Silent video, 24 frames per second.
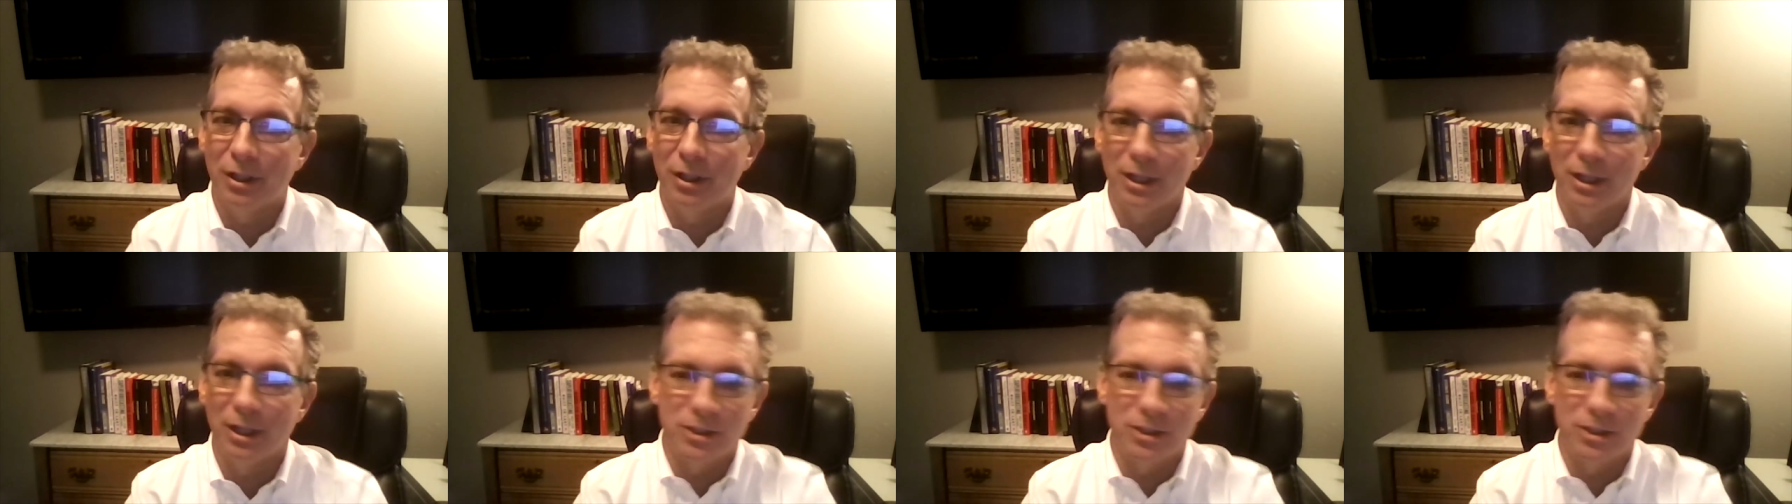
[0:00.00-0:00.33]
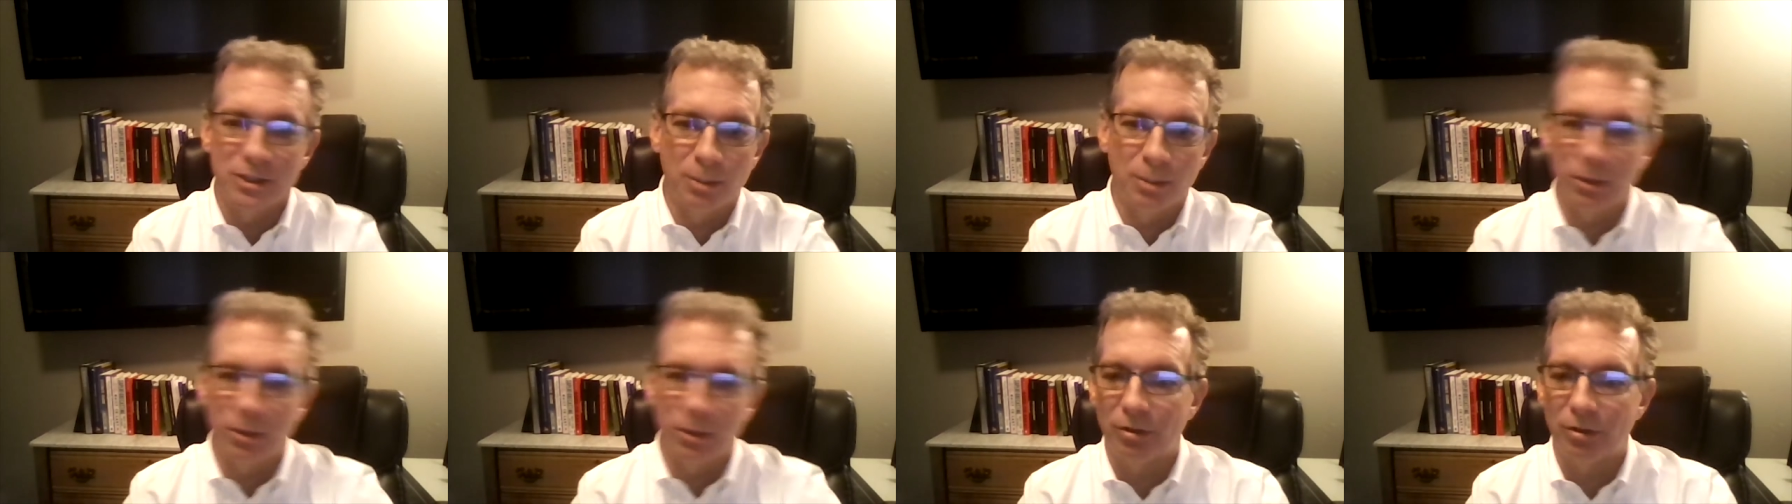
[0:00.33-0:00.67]
and
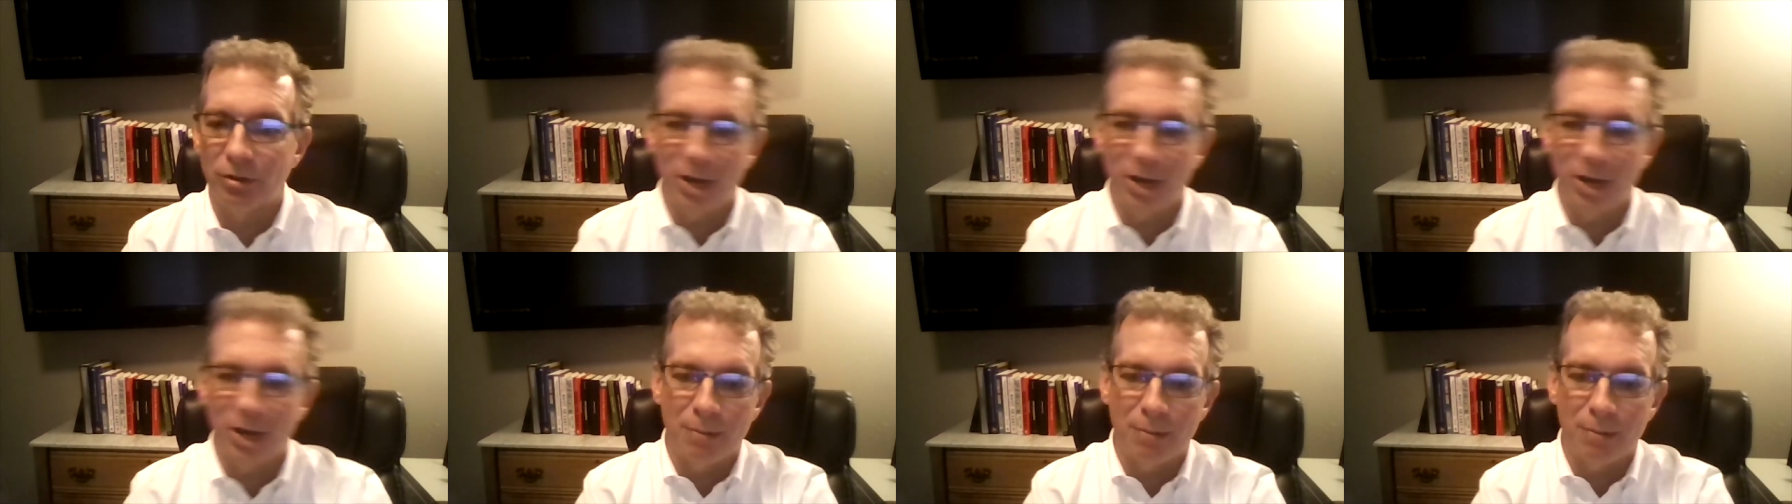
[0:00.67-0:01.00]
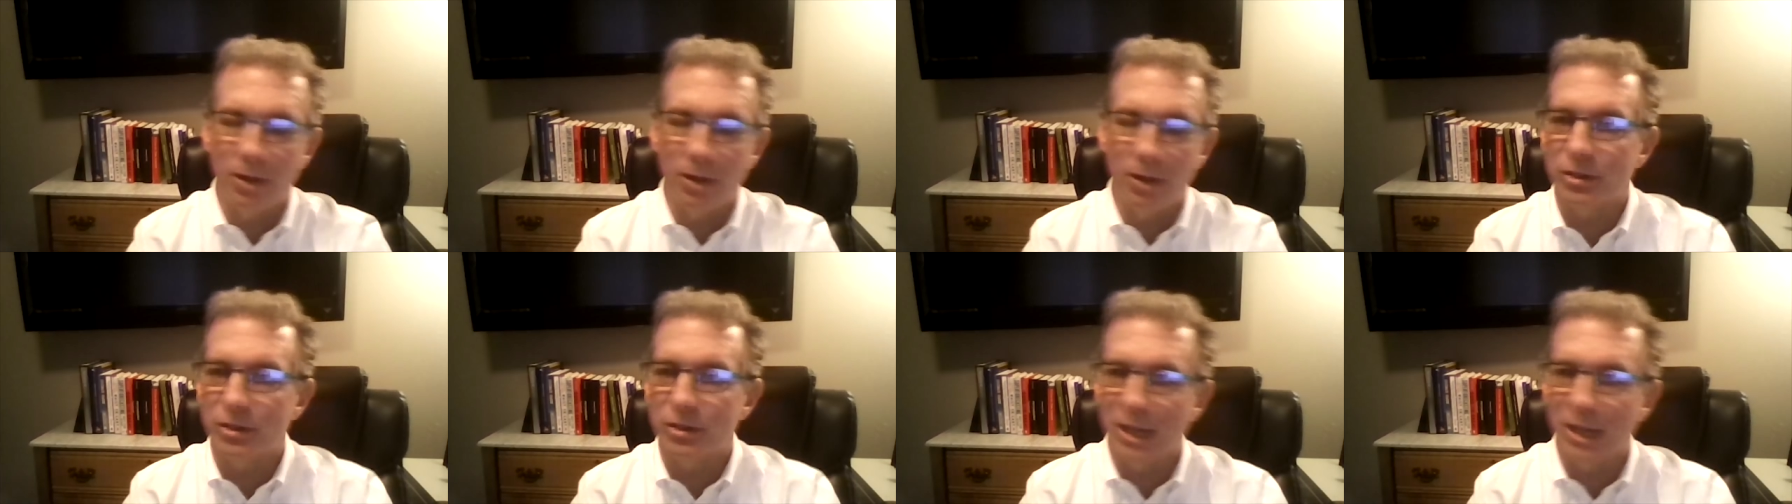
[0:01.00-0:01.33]
simply divide
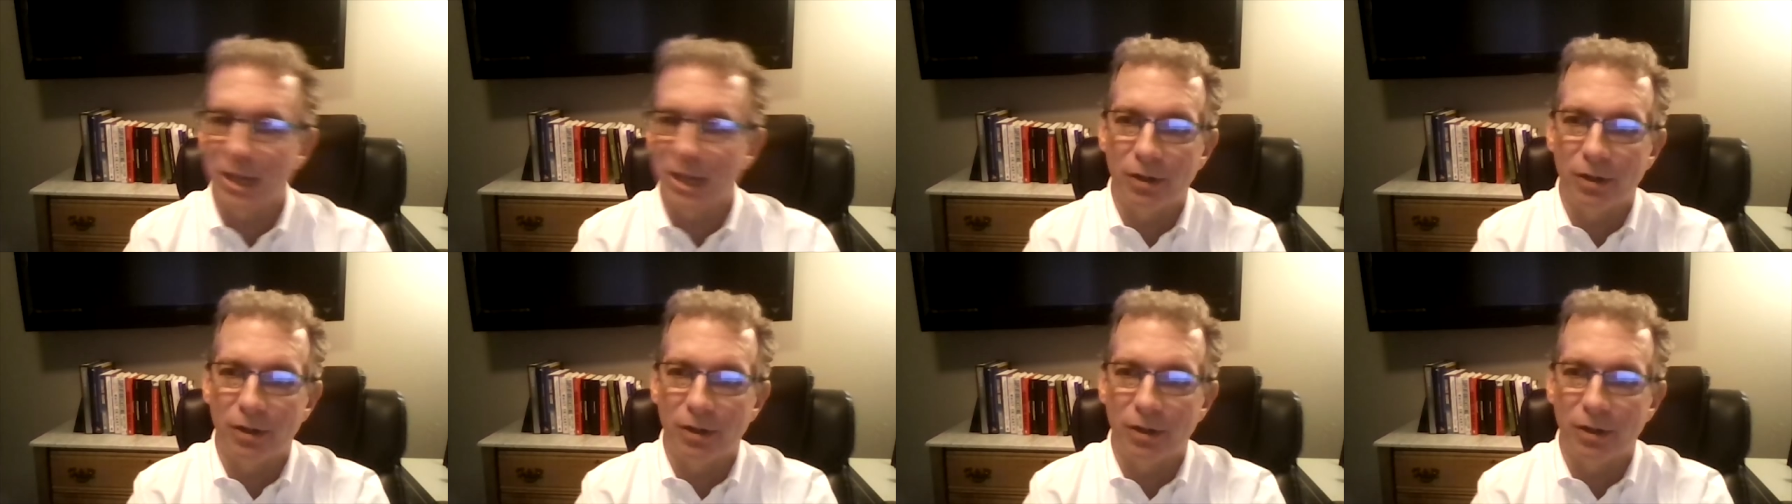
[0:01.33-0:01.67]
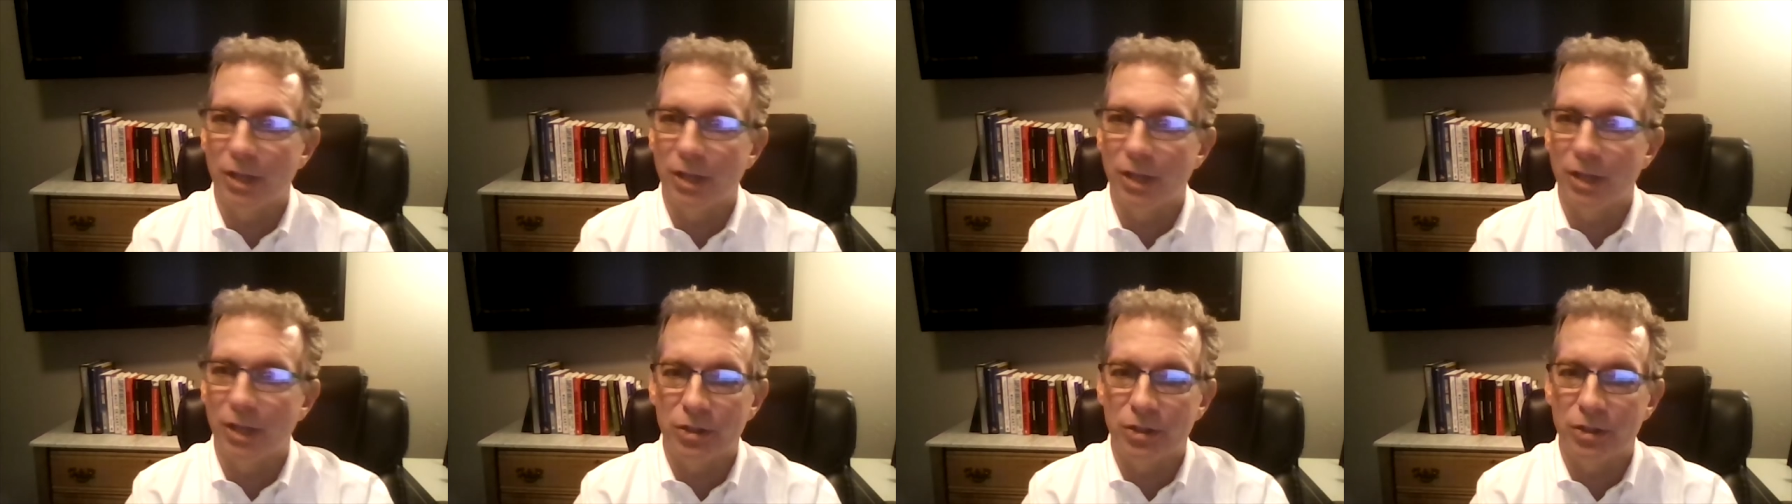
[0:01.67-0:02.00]
by the standard
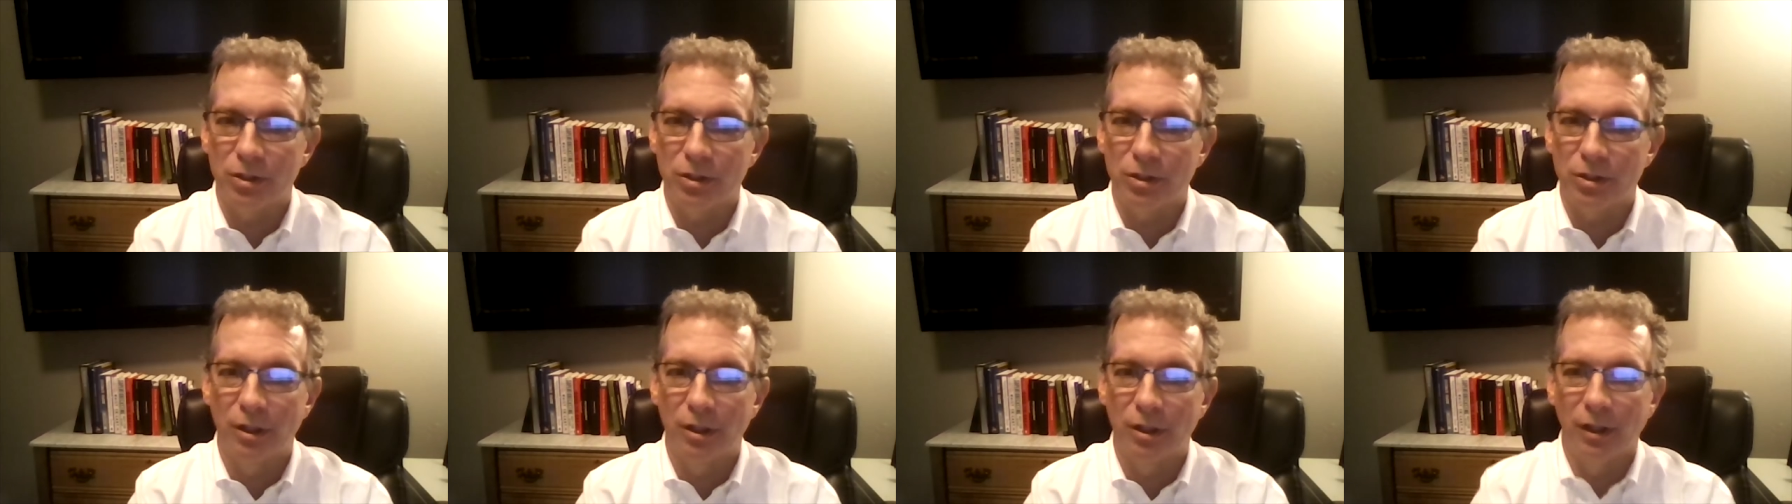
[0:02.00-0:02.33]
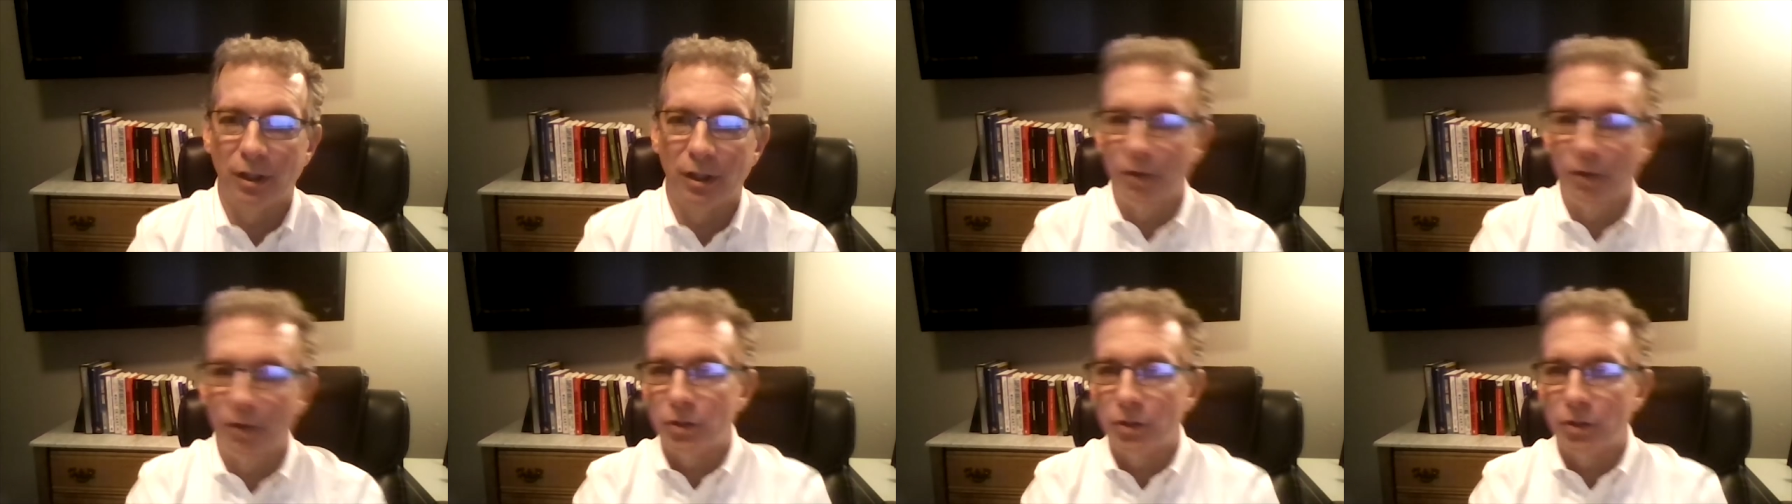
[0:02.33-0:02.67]
deviation
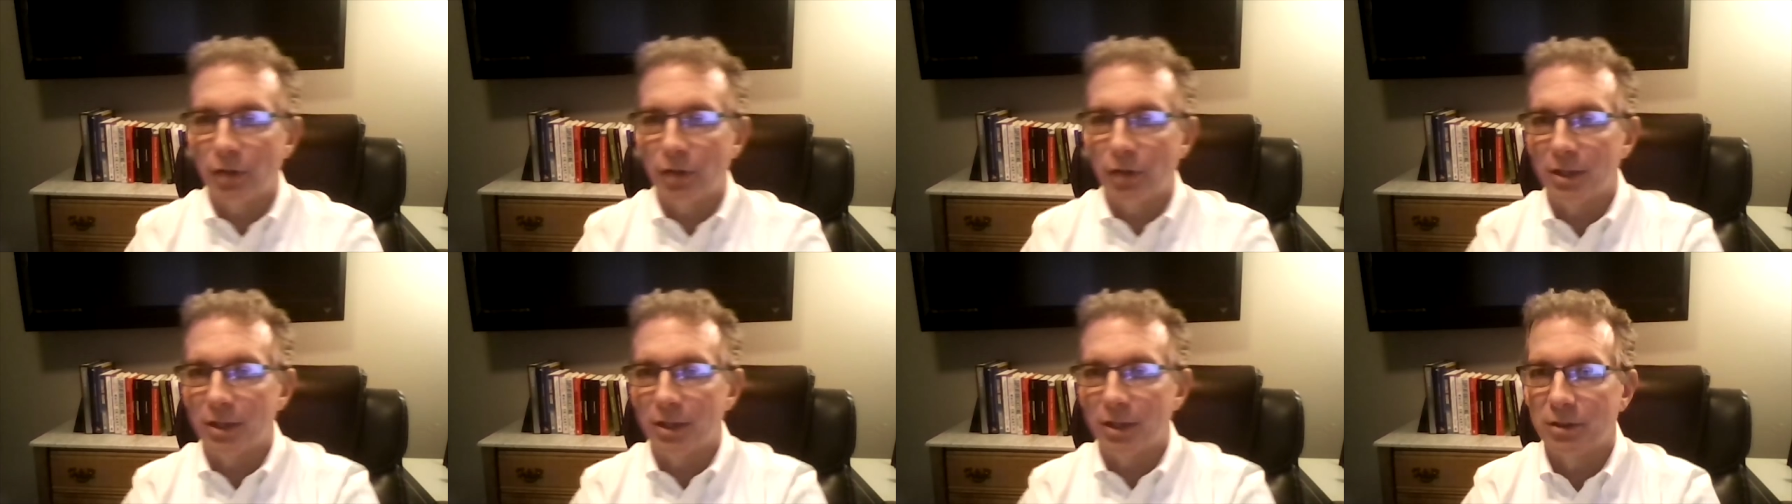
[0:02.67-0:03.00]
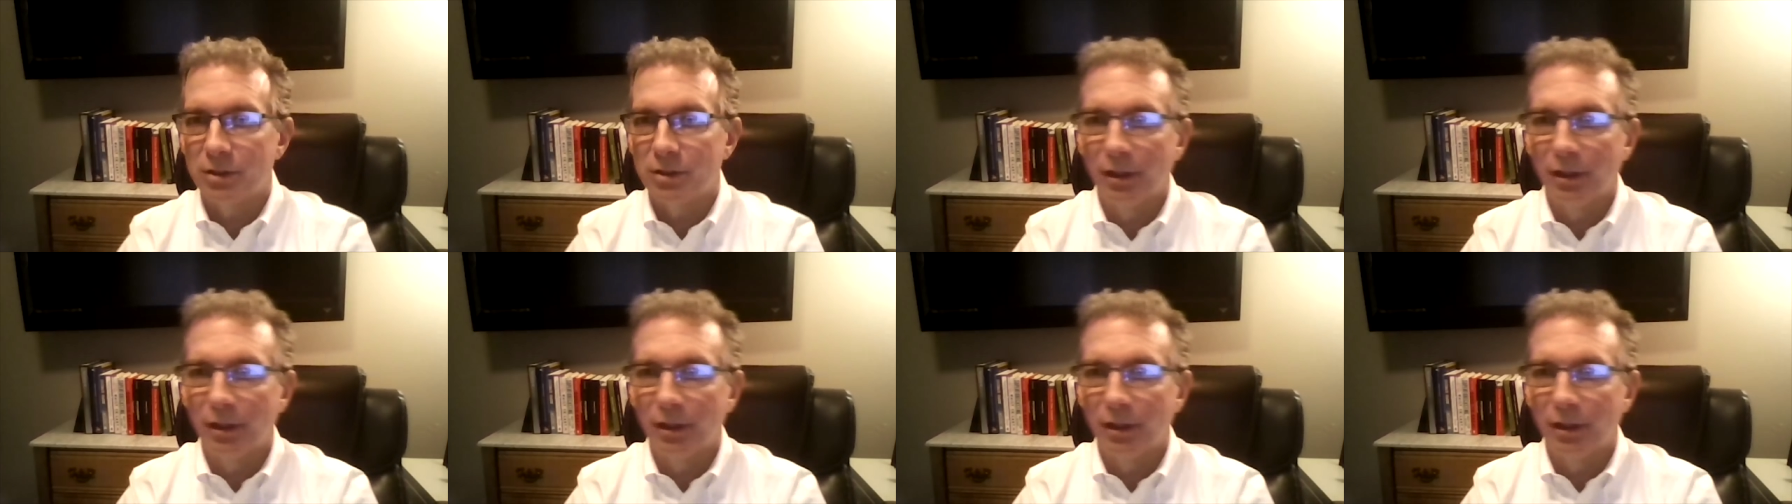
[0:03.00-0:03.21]
of your trades.